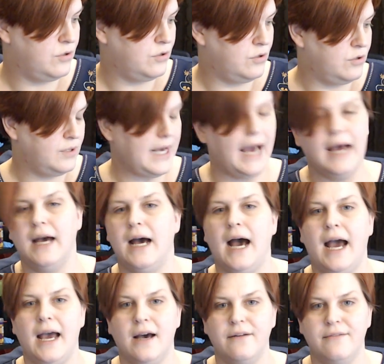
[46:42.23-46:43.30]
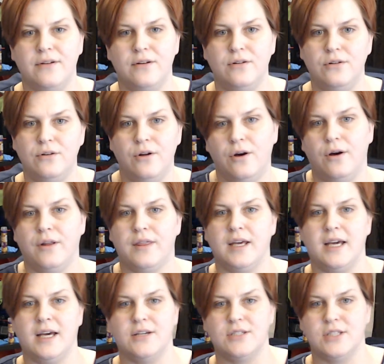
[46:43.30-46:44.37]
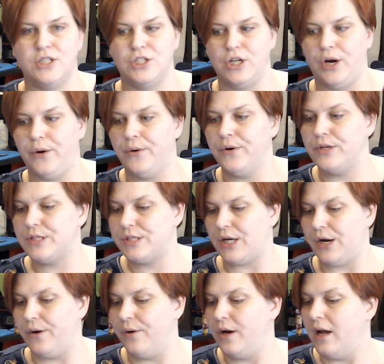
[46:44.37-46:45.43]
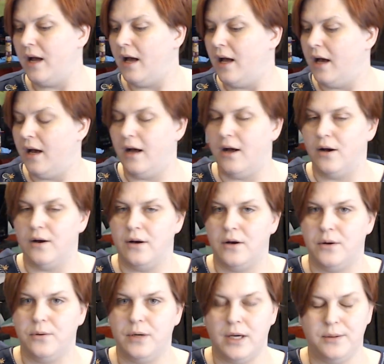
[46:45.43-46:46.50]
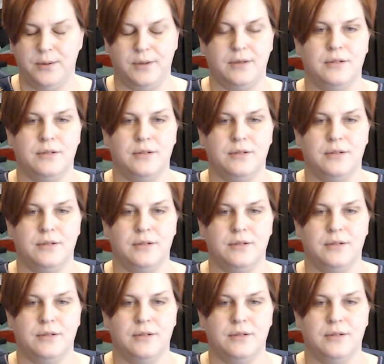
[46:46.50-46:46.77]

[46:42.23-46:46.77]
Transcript: Yeah, I have nothing else to show. So, woo!